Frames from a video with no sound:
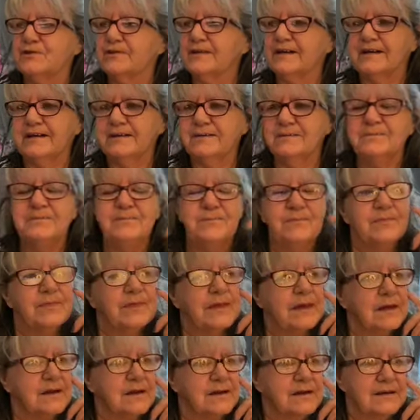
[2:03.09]
that.
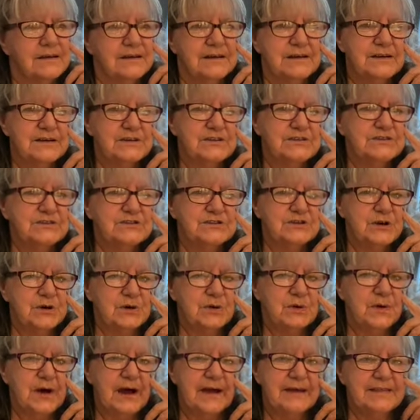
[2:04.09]

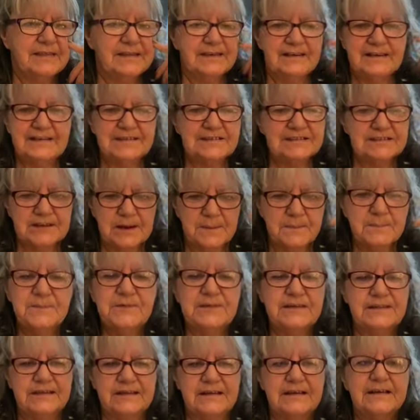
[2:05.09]
So I think some
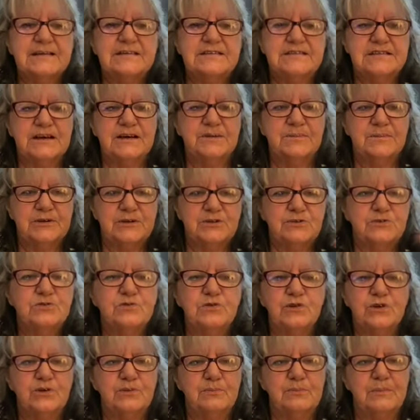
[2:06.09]
things come into
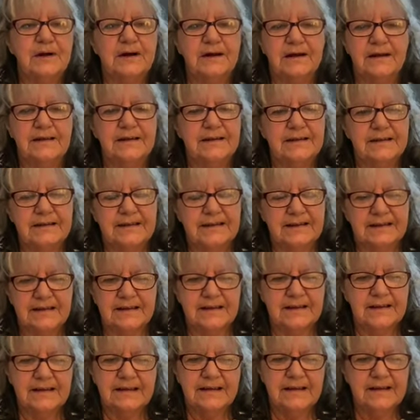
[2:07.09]
her mind
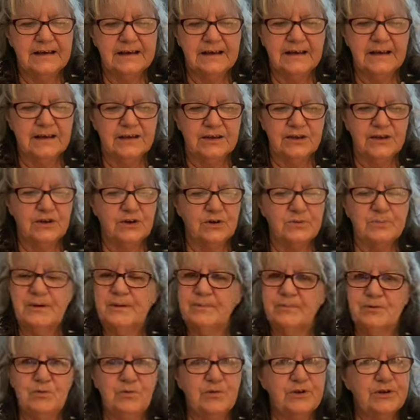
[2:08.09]
that, you know,
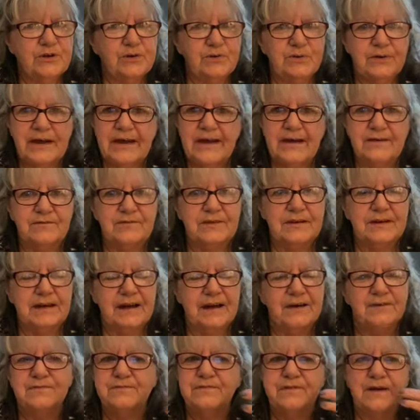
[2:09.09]
maybe we don't have
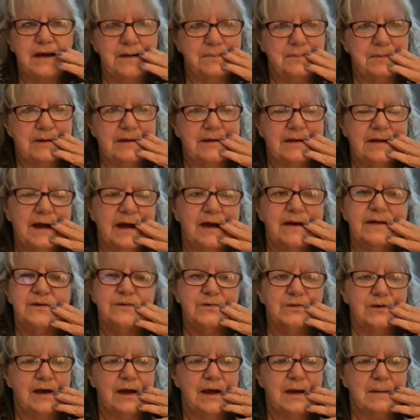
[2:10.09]
enough. I mean, I don't
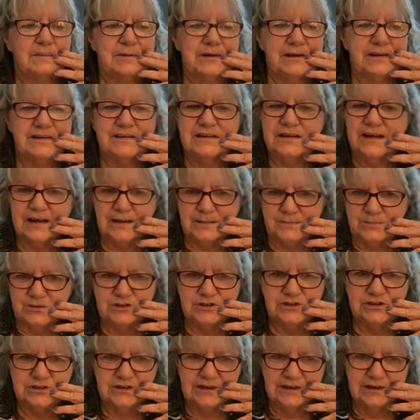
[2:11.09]
know how many
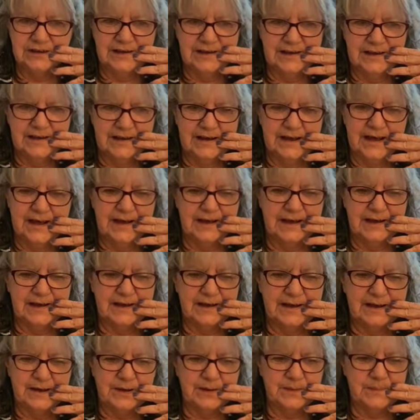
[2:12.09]
times
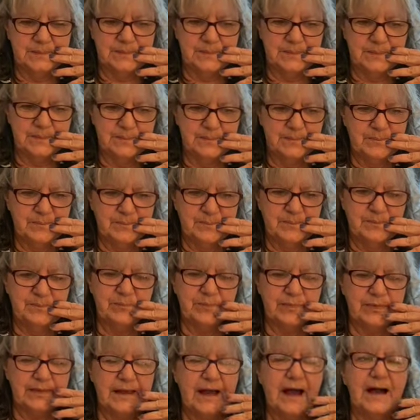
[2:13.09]
um,
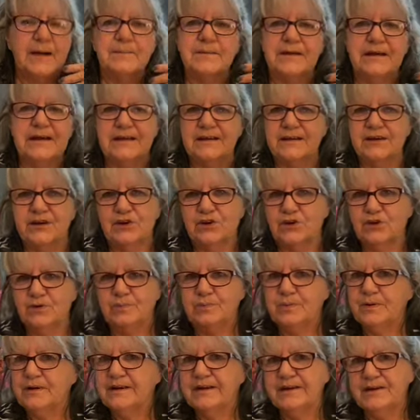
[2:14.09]
I'm getting her
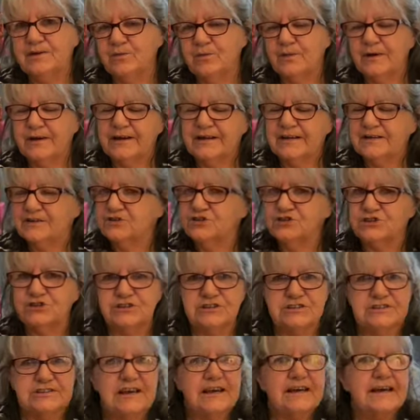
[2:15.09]
plate ready and she's
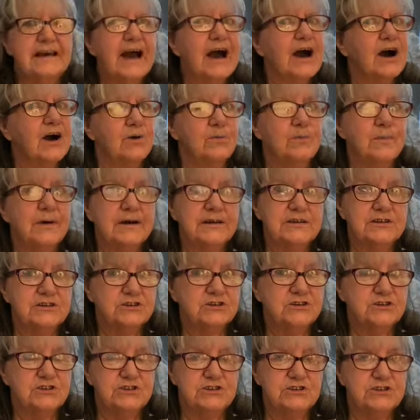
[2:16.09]
saying, how much
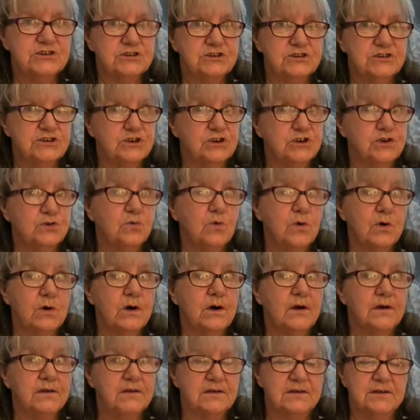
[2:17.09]
do you
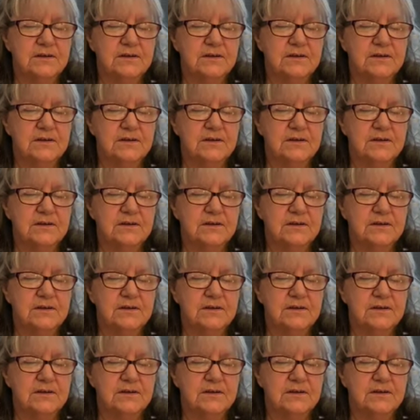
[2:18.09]
want?